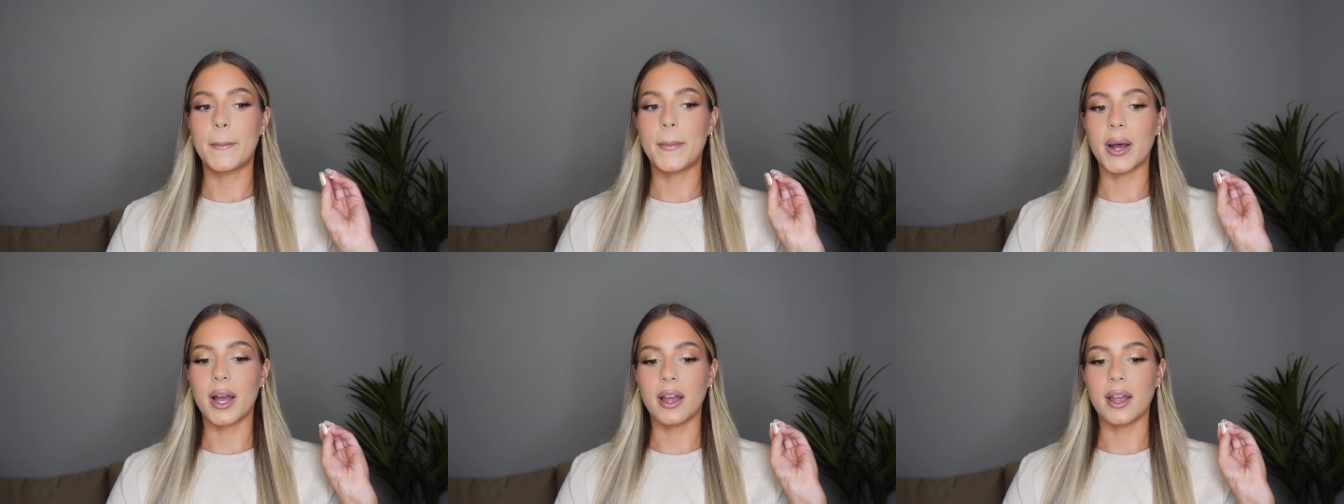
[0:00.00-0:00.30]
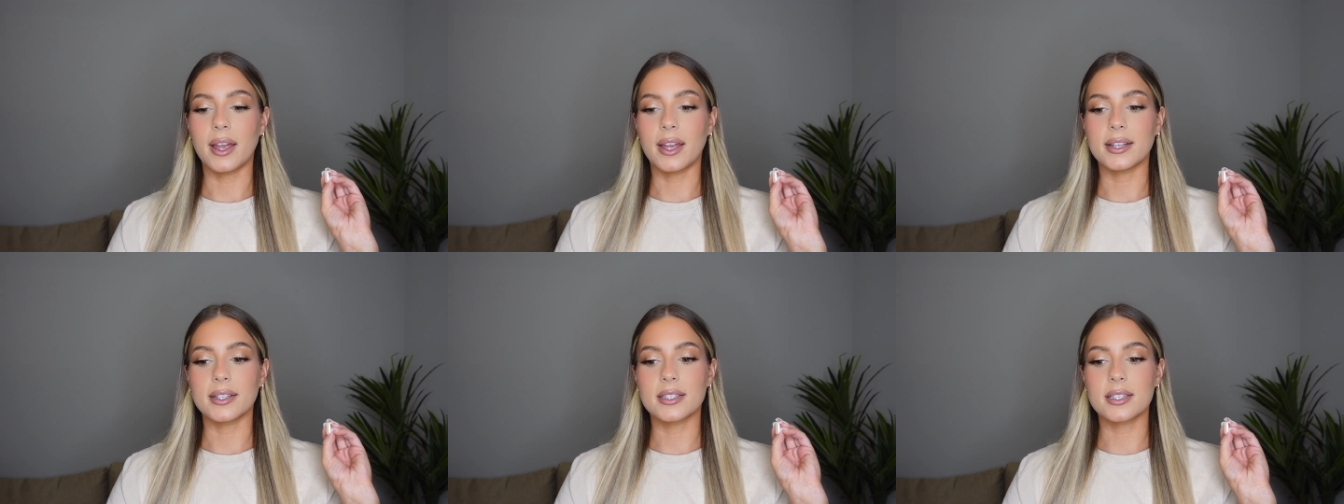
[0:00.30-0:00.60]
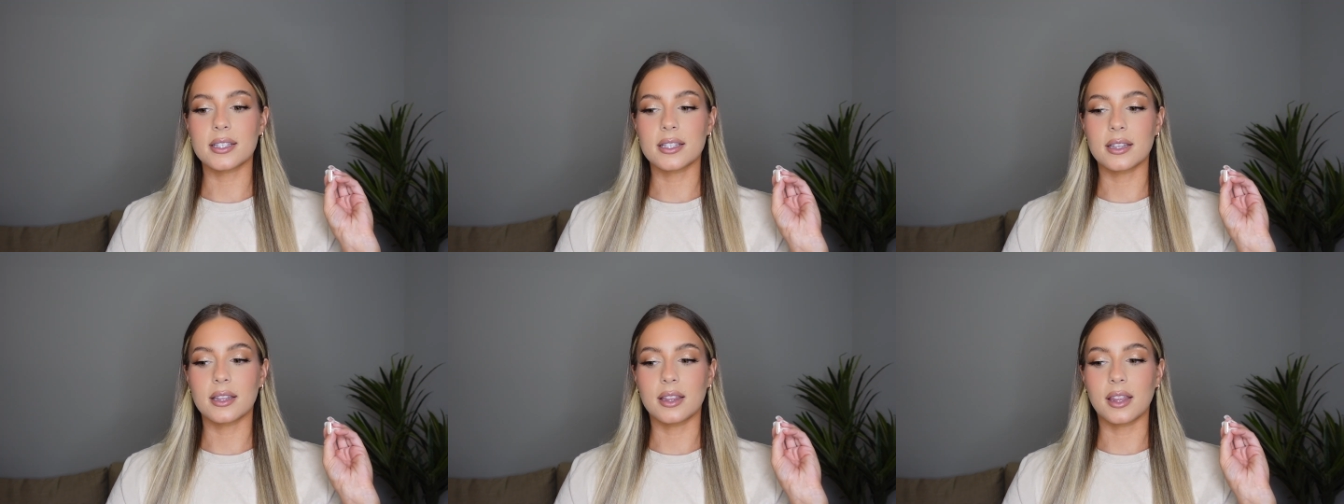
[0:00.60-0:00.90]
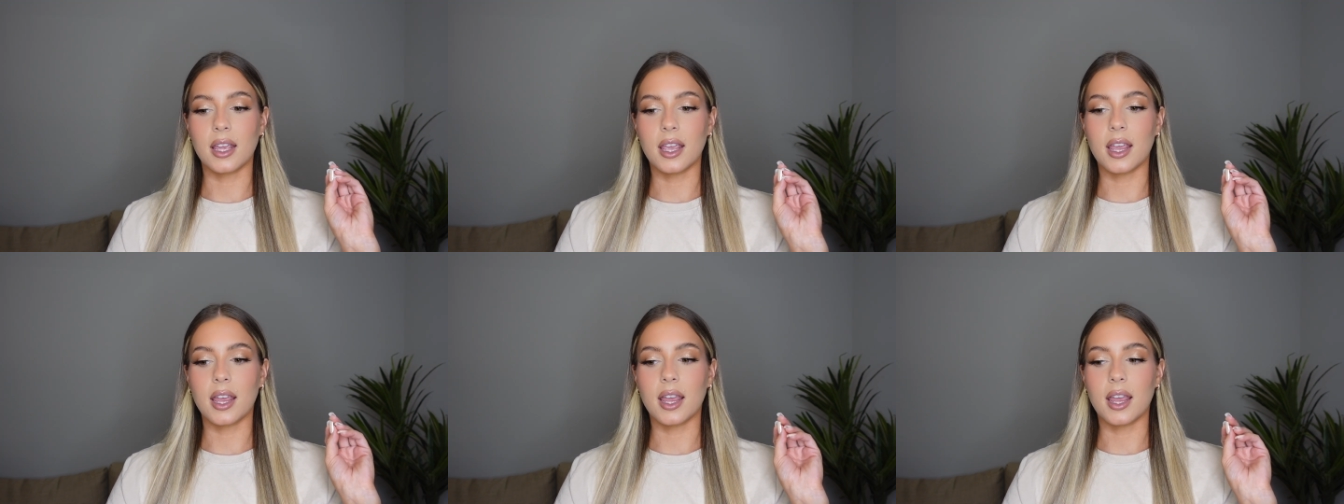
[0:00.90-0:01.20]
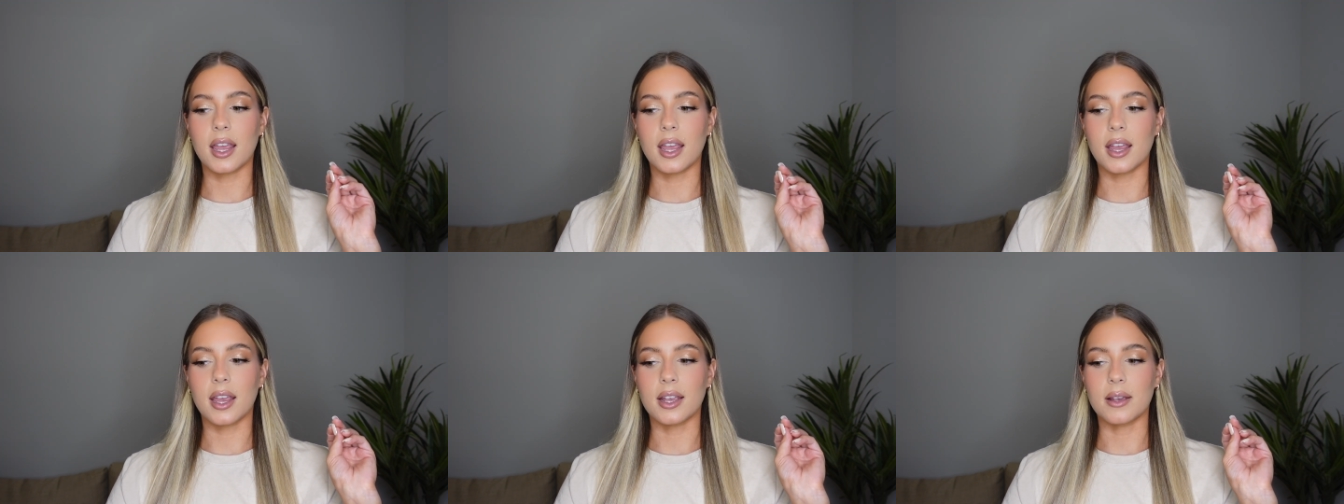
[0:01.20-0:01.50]
but
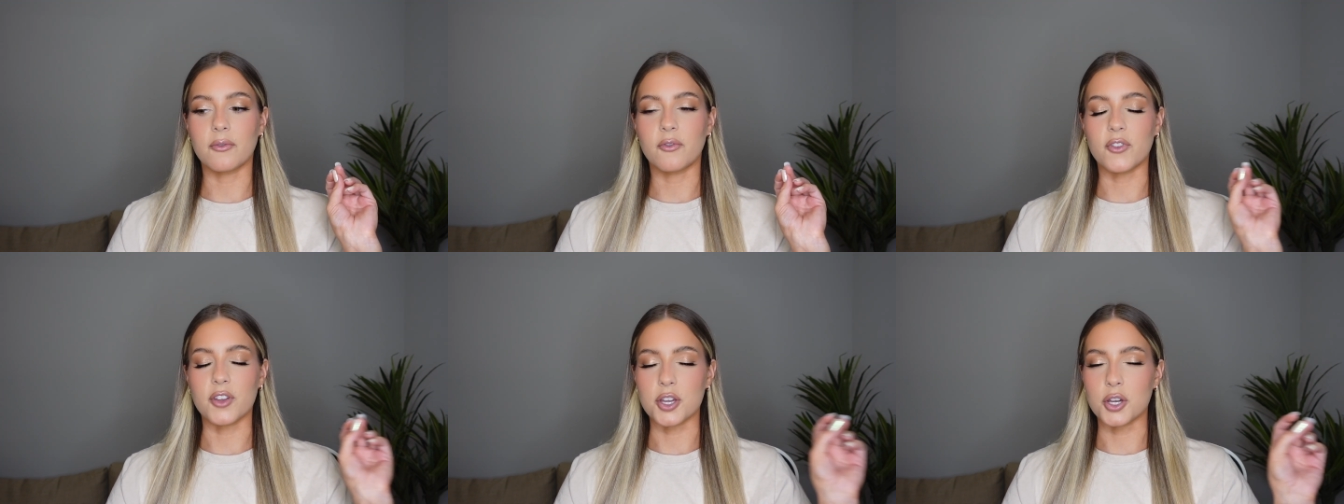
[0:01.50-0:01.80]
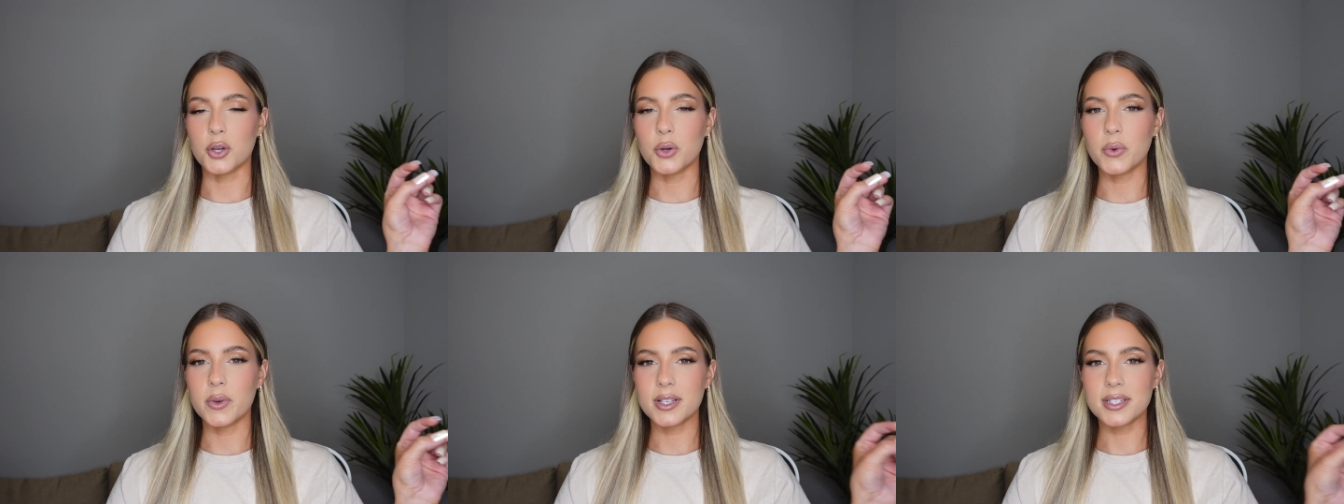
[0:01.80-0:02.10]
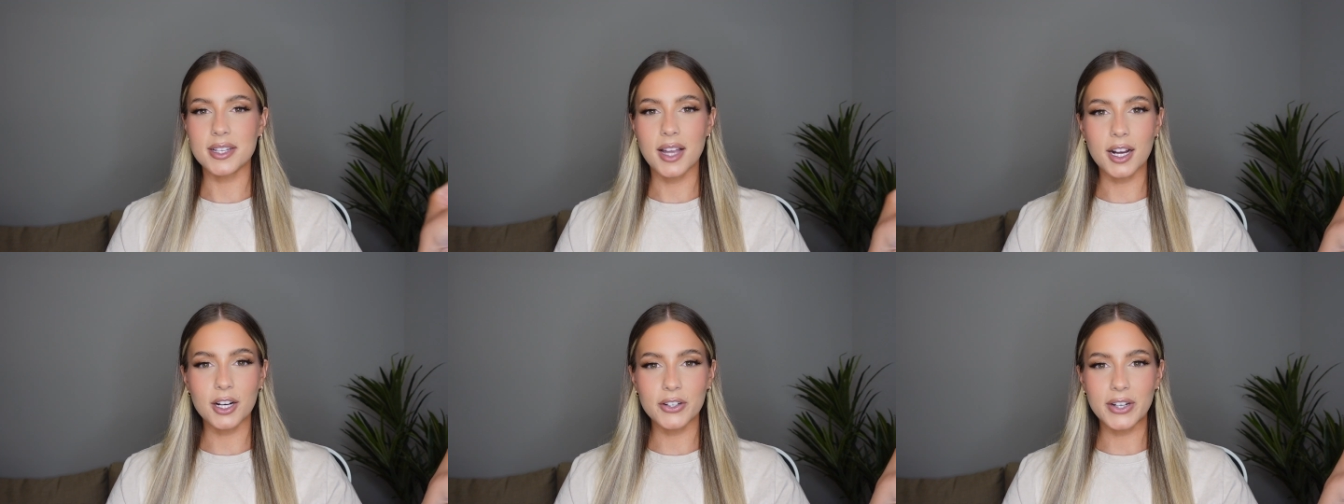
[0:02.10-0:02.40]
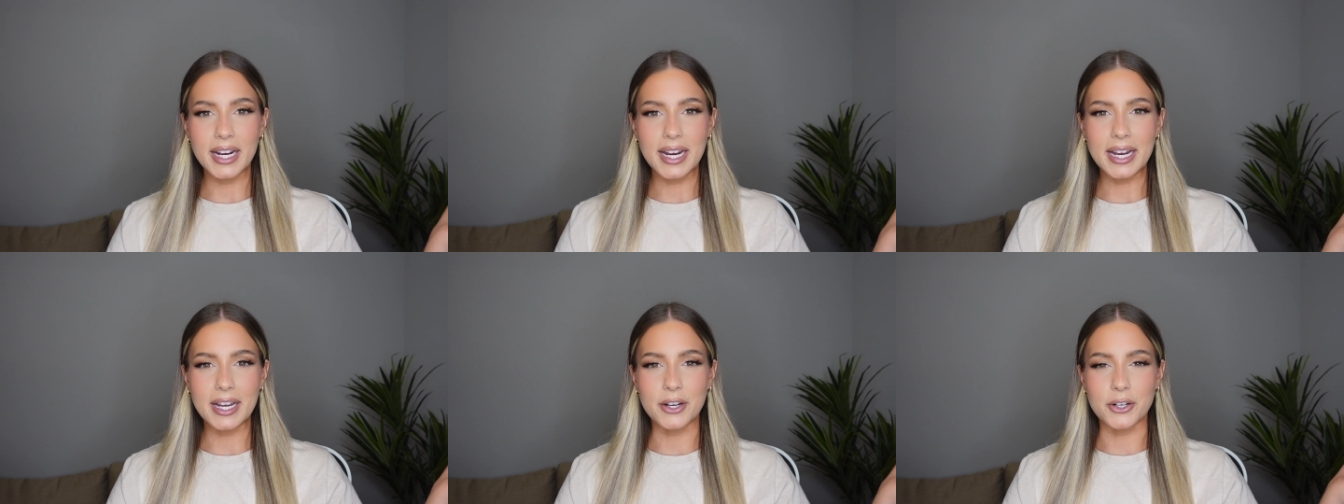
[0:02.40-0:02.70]
the view is not great.